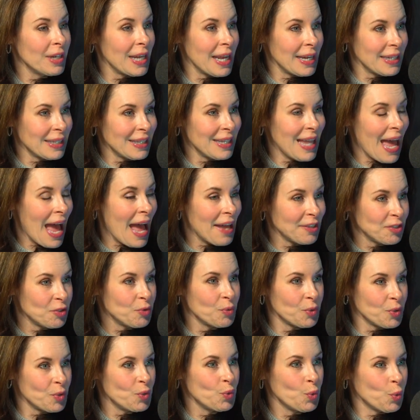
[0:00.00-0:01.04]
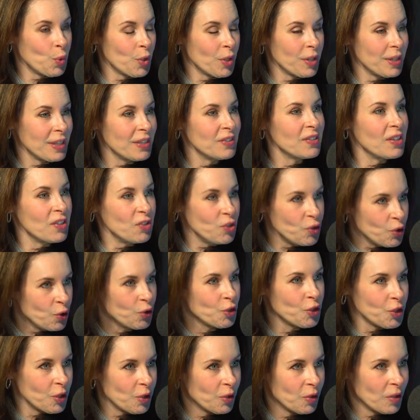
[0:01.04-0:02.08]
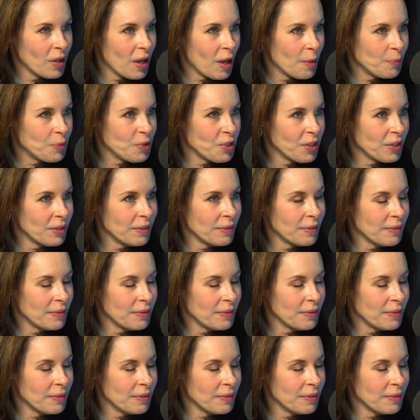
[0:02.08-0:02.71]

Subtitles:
and last resort is a surgical option.